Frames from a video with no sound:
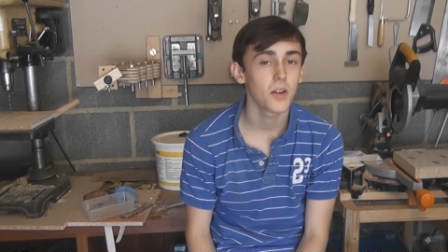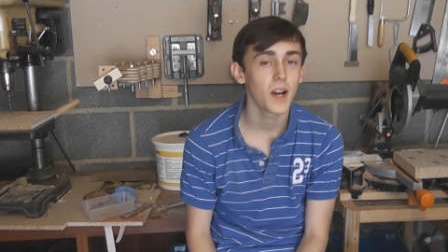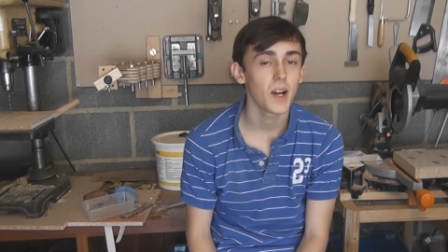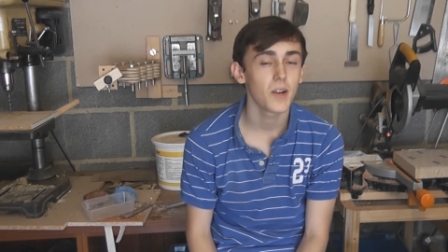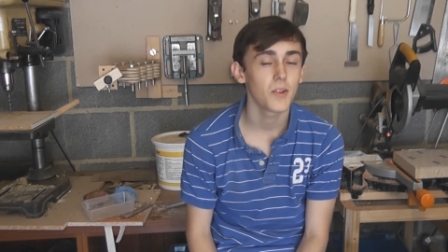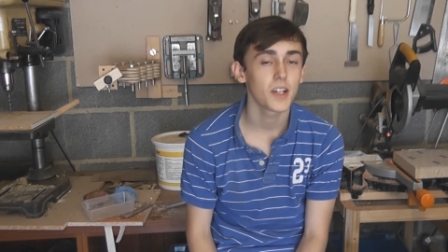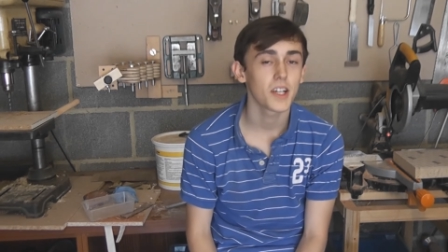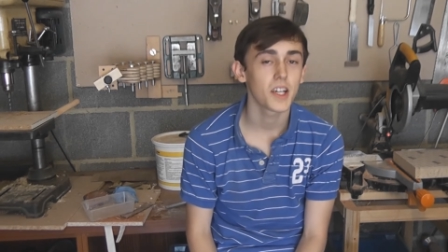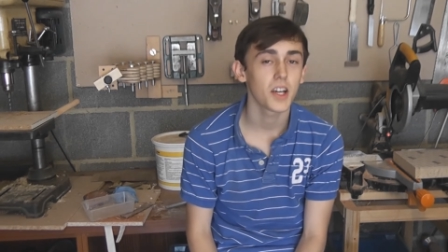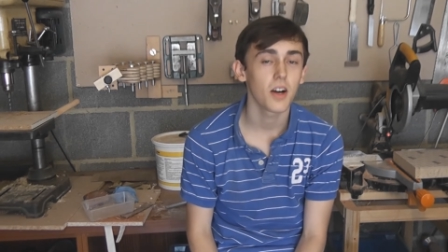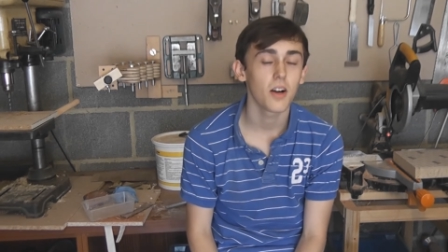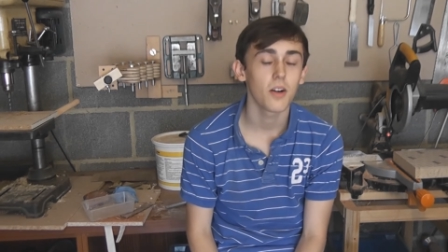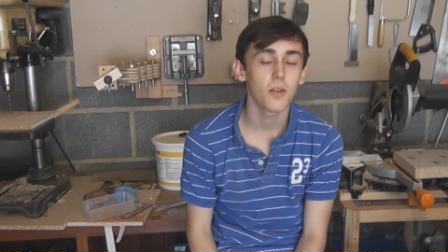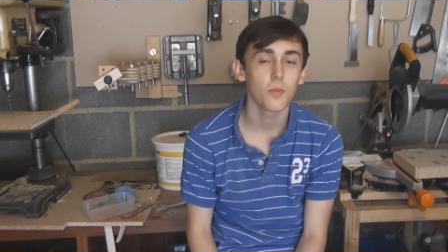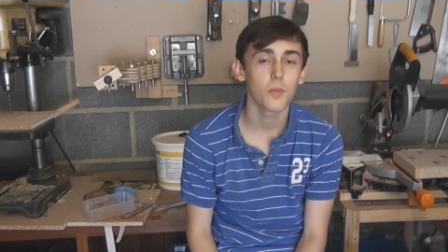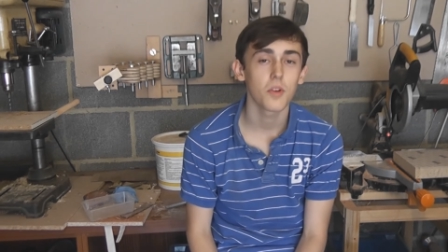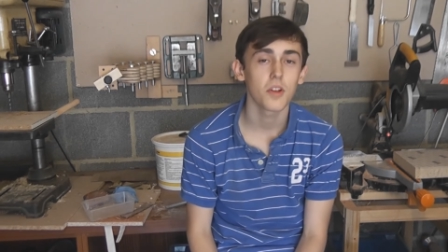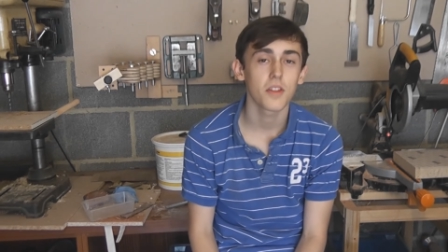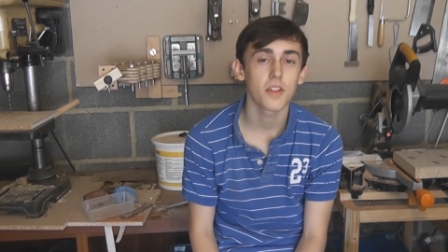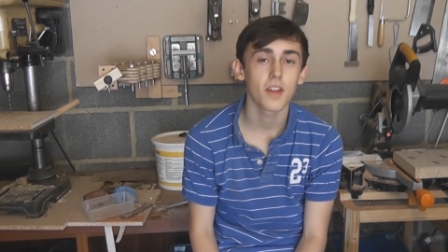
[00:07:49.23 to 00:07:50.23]
how I get
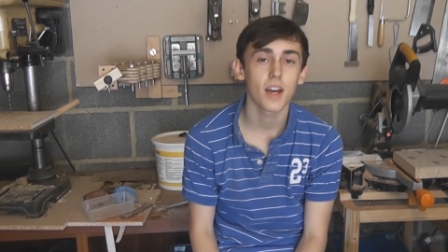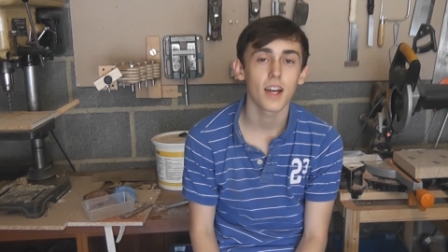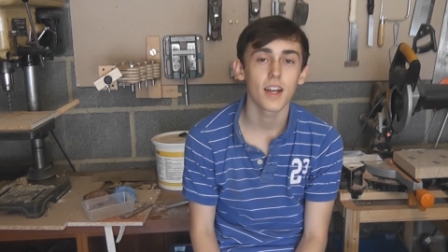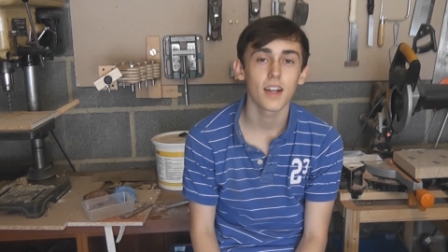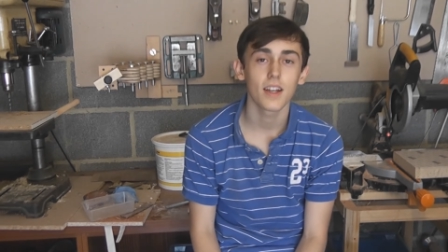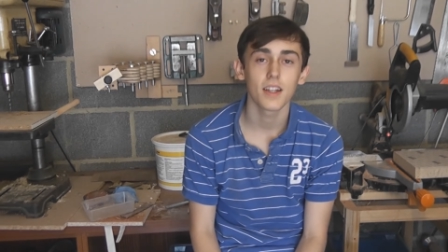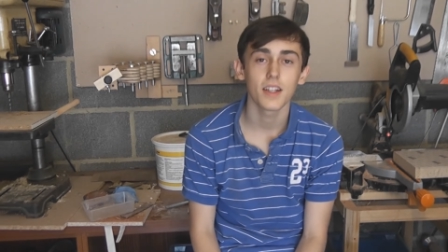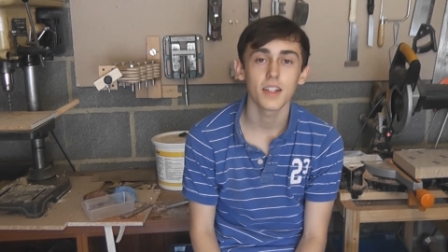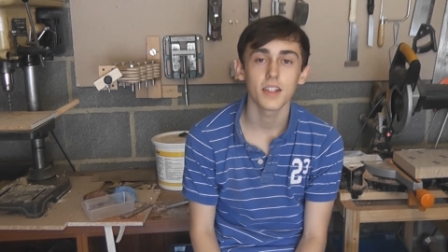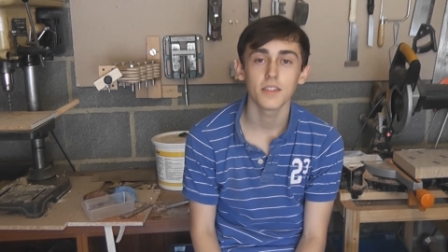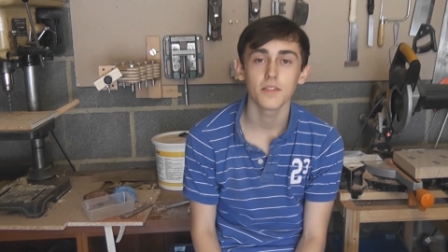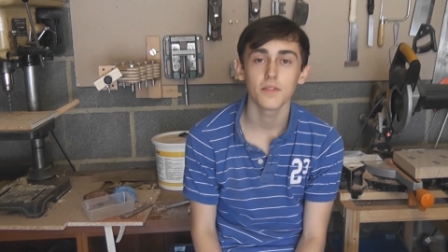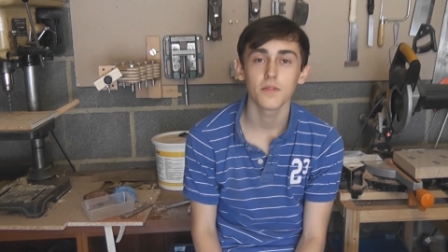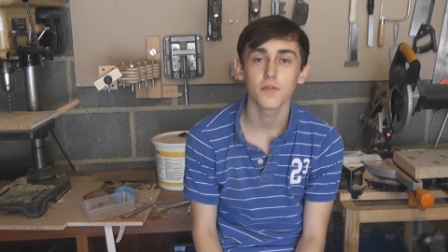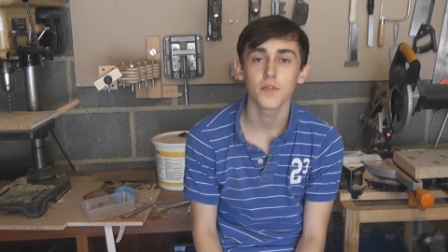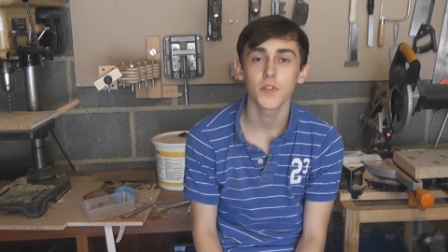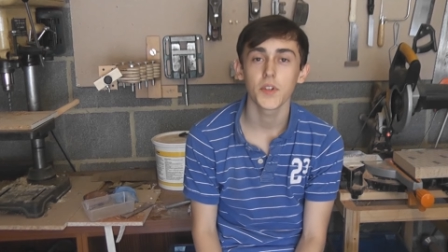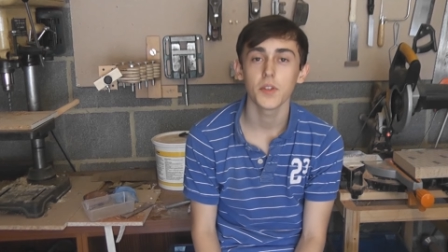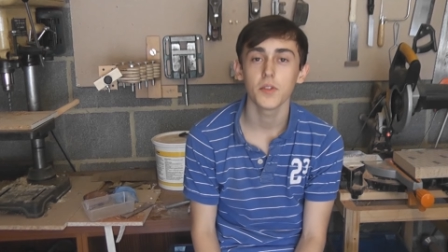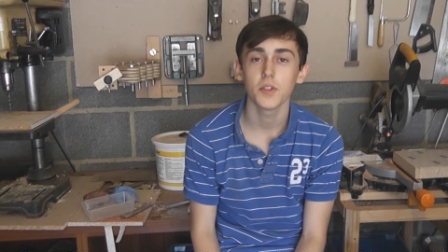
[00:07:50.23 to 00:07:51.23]
on with that in
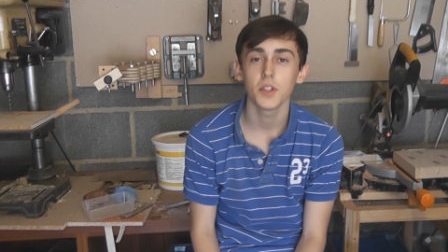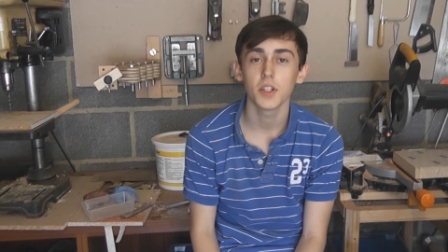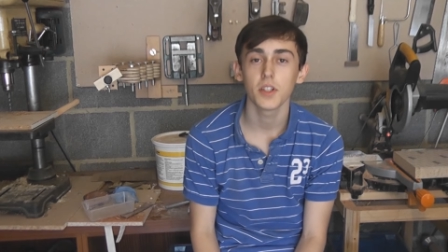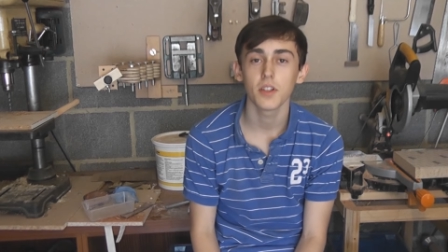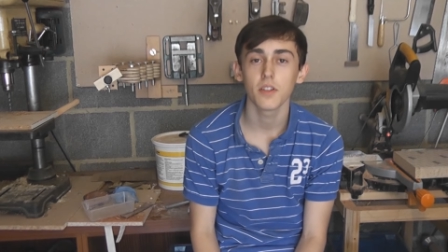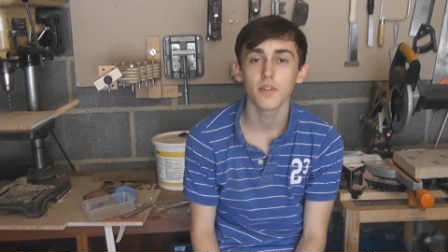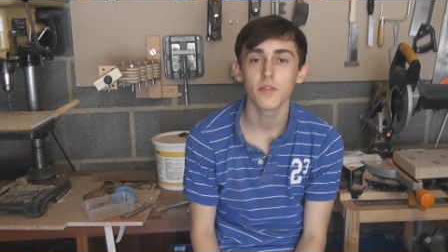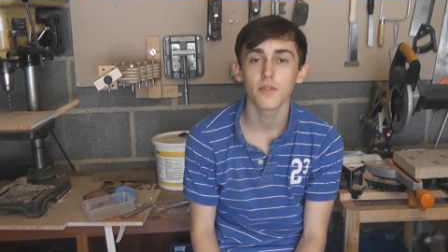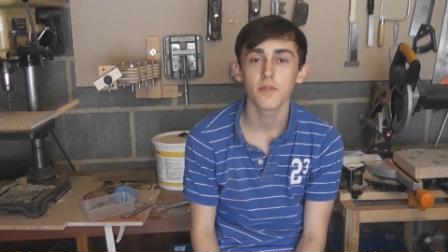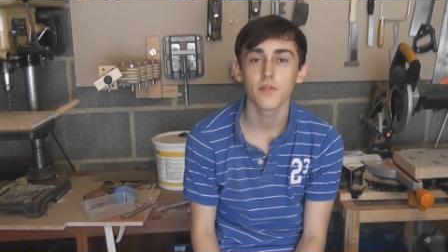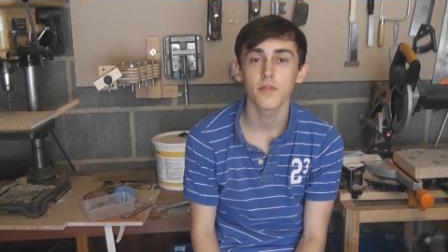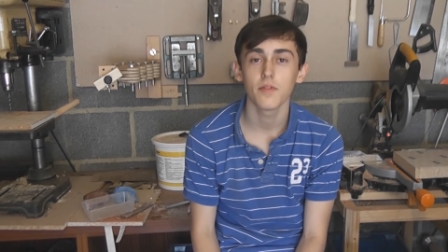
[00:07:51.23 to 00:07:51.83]
future